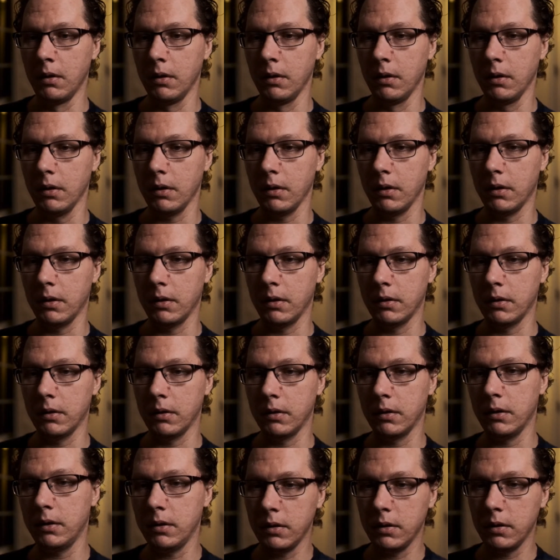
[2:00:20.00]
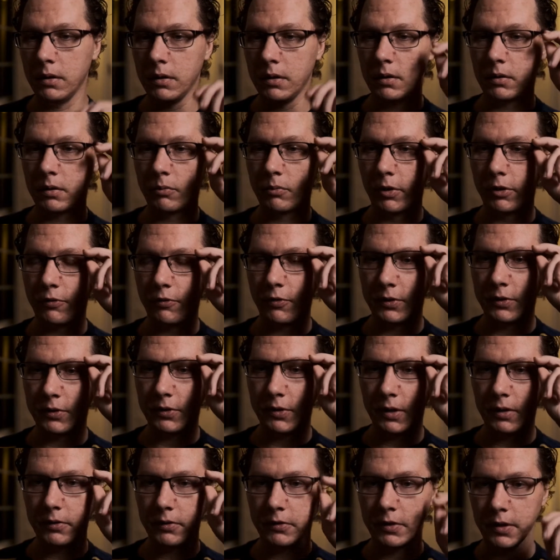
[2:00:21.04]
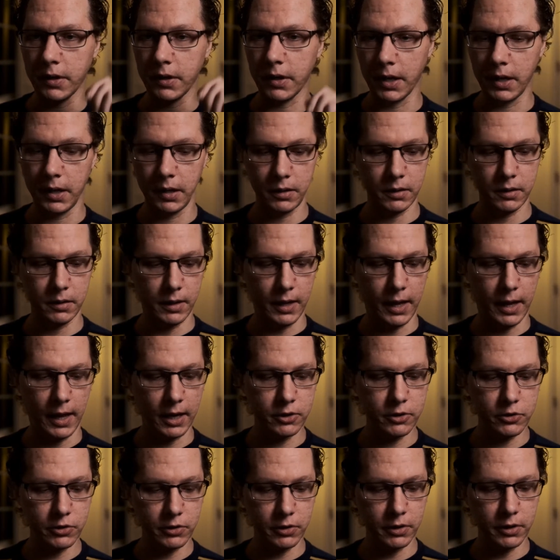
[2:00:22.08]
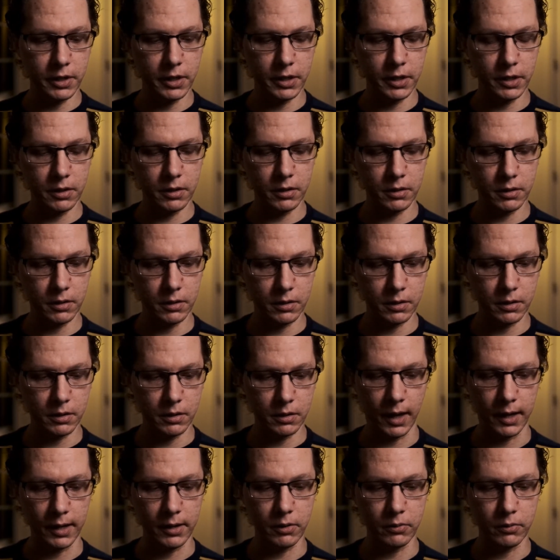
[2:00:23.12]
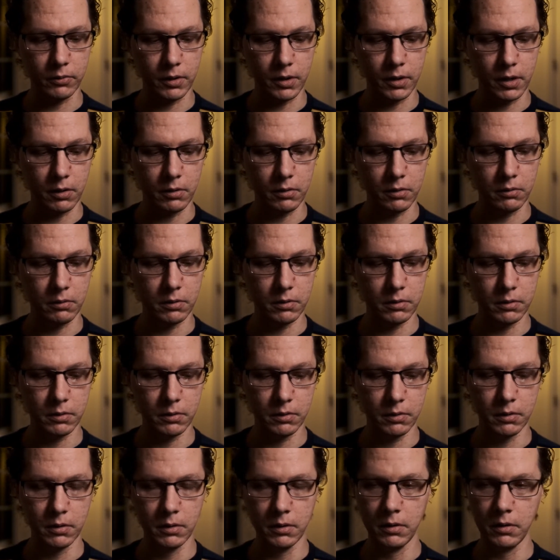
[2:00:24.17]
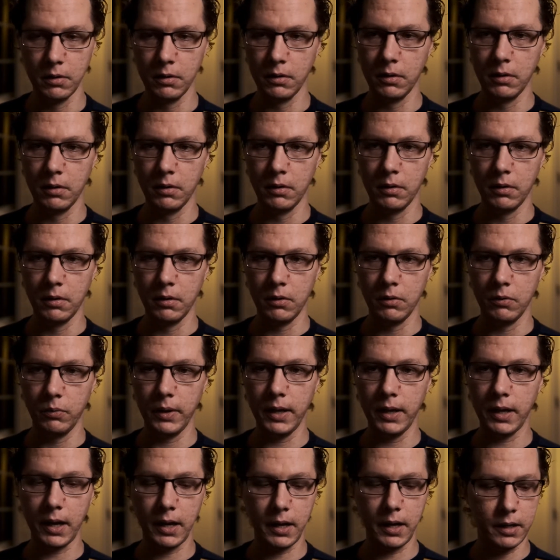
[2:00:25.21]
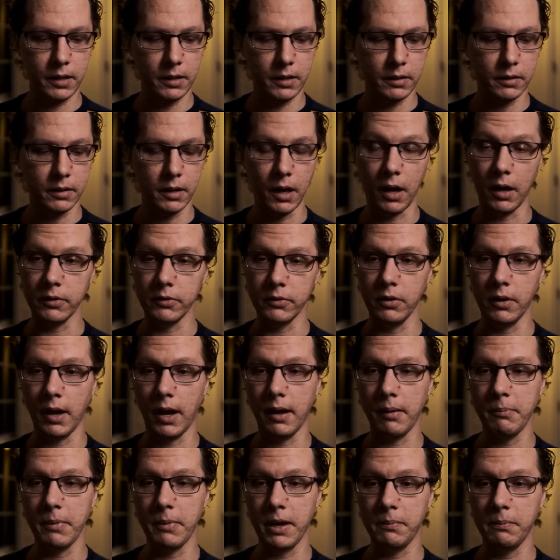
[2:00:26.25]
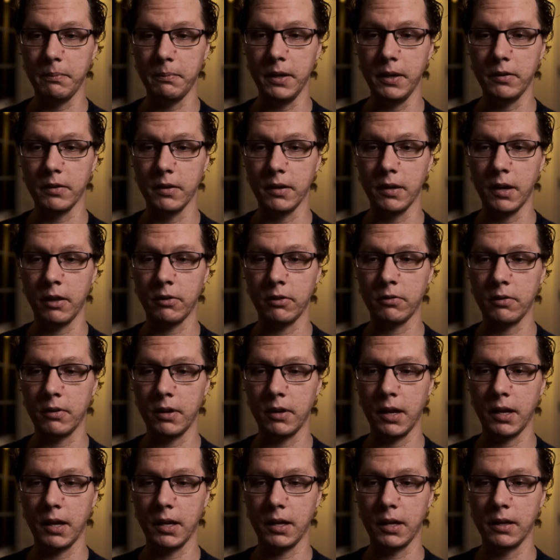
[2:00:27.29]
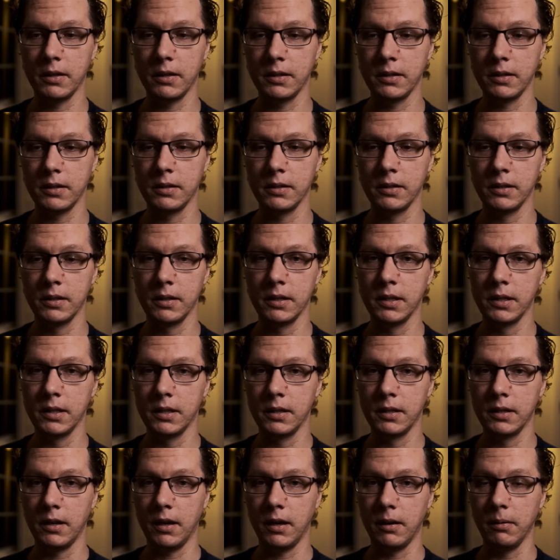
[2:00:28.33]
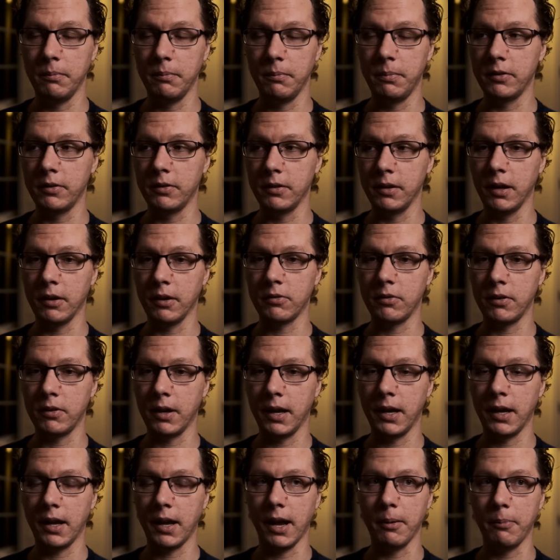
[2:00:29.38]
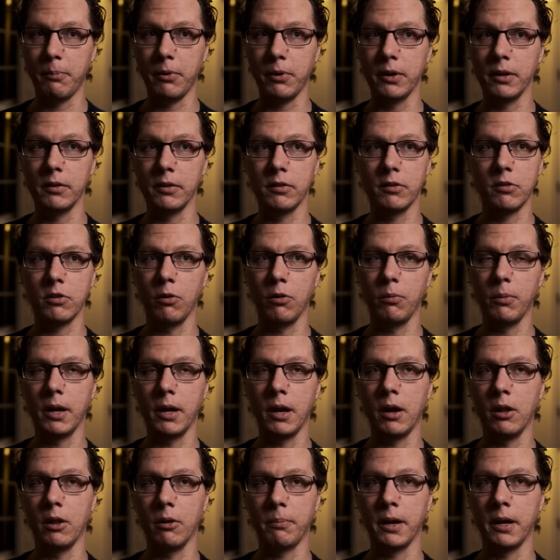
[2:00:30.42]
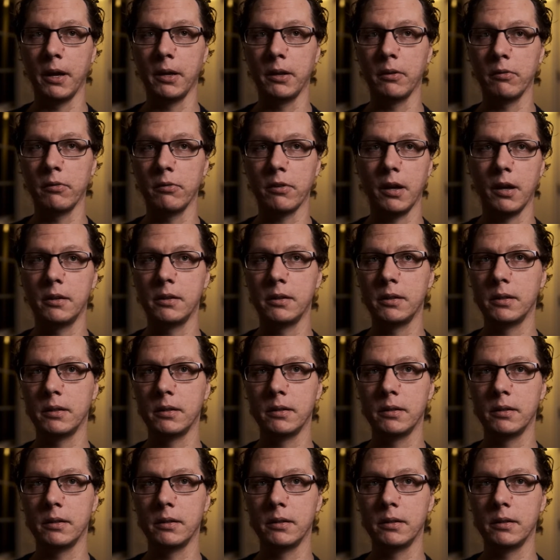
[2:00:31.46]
Uh, what's for dinner tonight? Actually, I don't know. Nah, dude, I made pizza yesterday. I put so many jalapenos on it.